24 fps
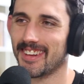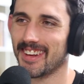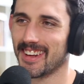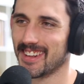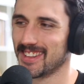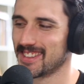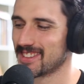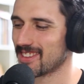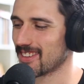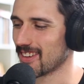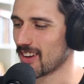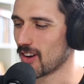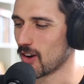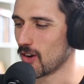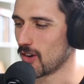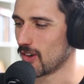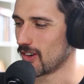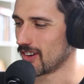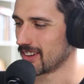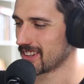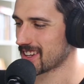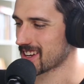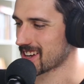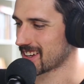And
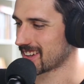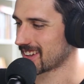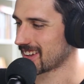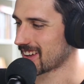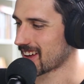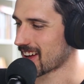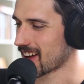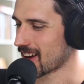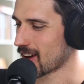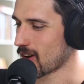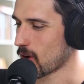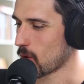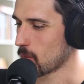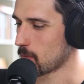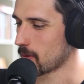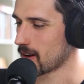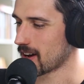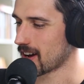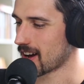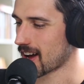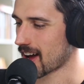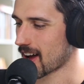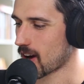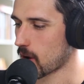so, yeah, I hope
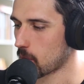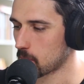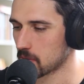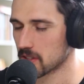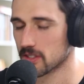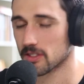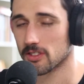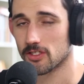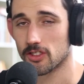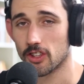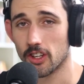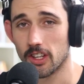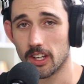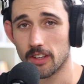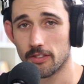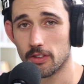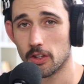this is good.